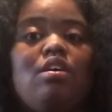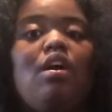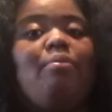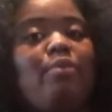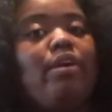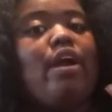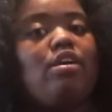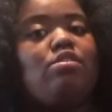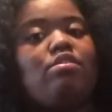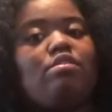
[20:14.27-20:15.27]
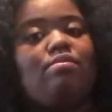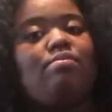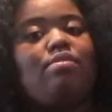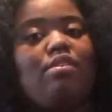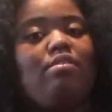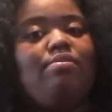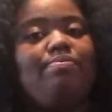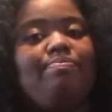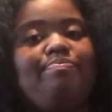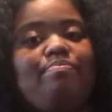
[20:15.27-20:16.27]
I'm gonna answer, you know?
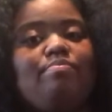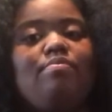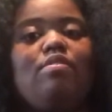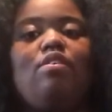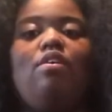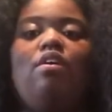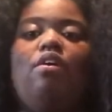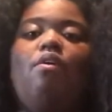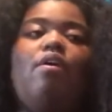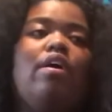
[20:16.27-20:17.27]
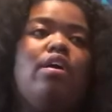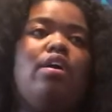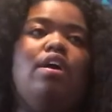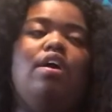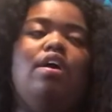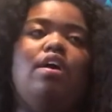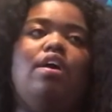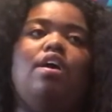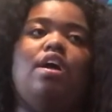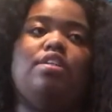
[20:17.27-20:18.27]
Or
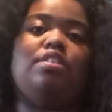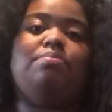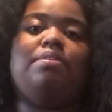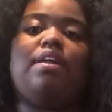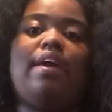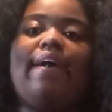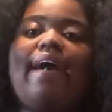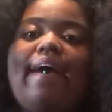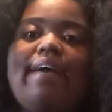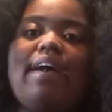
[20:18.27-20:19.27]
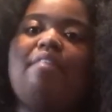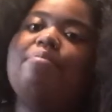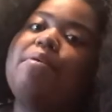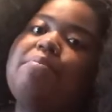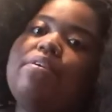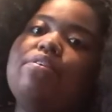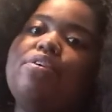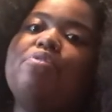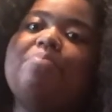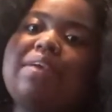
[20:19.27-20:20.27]
I'll just be like, hey, I remember you.
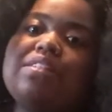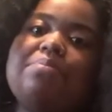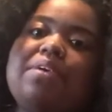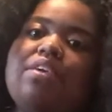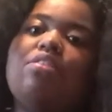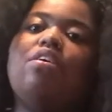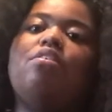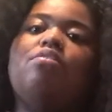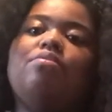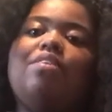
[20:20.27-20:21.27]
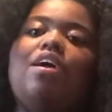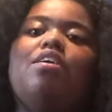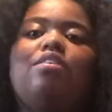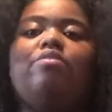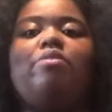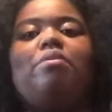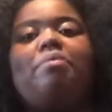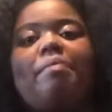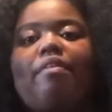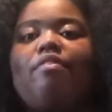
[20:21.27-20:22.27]
You were mean to me, you know? Now you want to
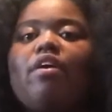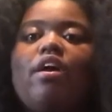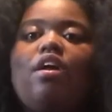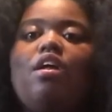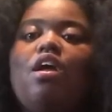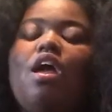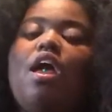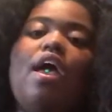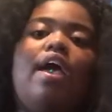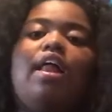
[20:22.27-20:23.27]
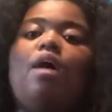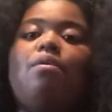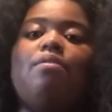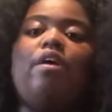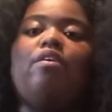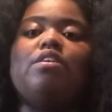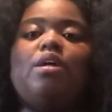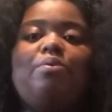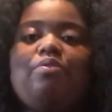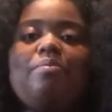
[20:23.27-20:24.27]
be my friend. And I'm not going to
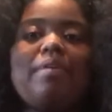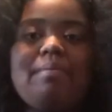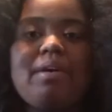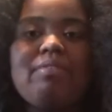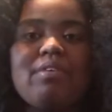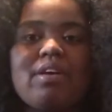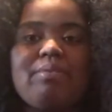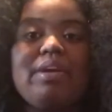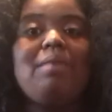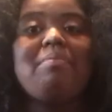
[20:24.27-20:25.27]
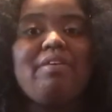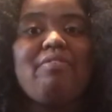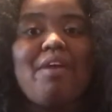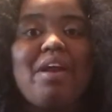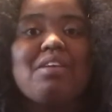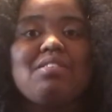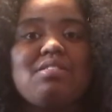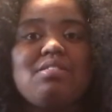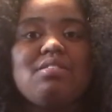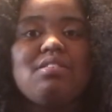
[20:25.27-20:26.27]
stop you from being my friend. We can be
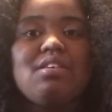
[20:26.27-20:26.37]
friends.